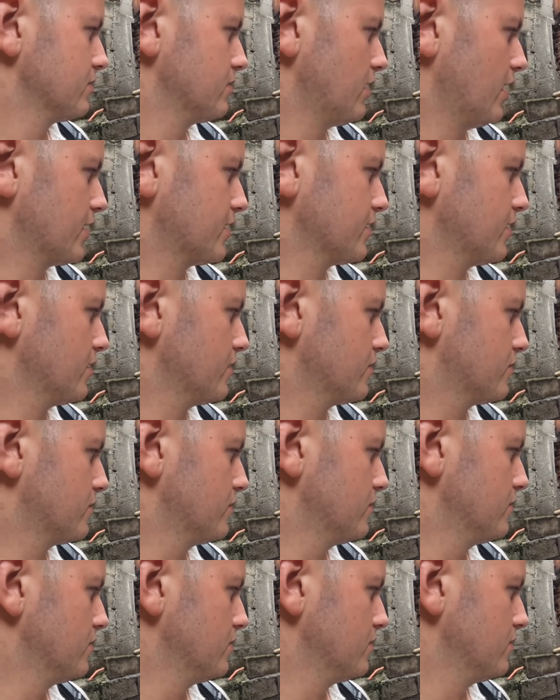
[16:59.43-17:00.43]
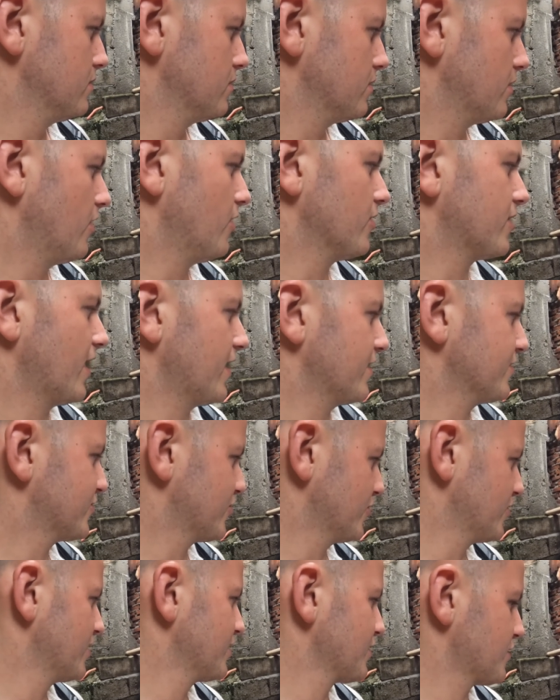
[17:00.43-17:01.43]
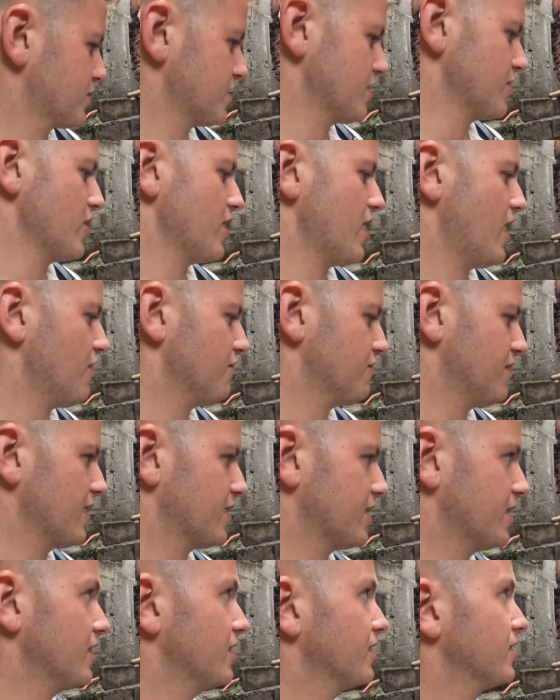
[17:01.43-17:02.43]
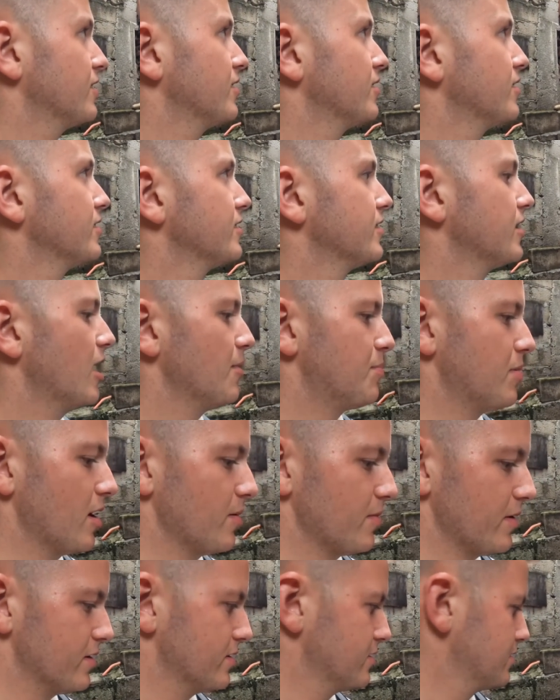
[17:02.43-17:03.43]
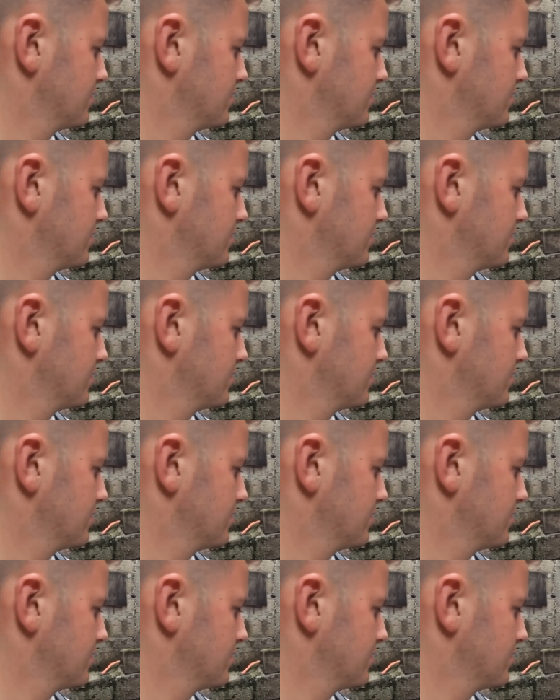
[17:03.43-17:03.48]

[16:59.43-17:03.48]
Like, okay, so they don't have like a permit.